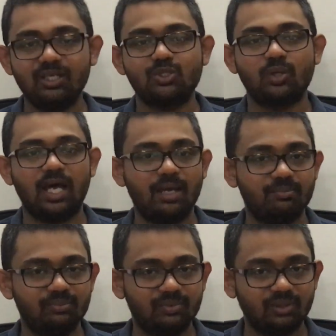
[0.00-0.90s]
So I
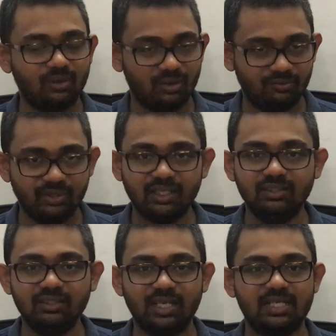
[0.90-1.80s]
am
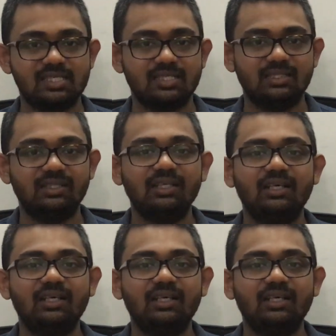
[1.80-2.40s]
confident, as a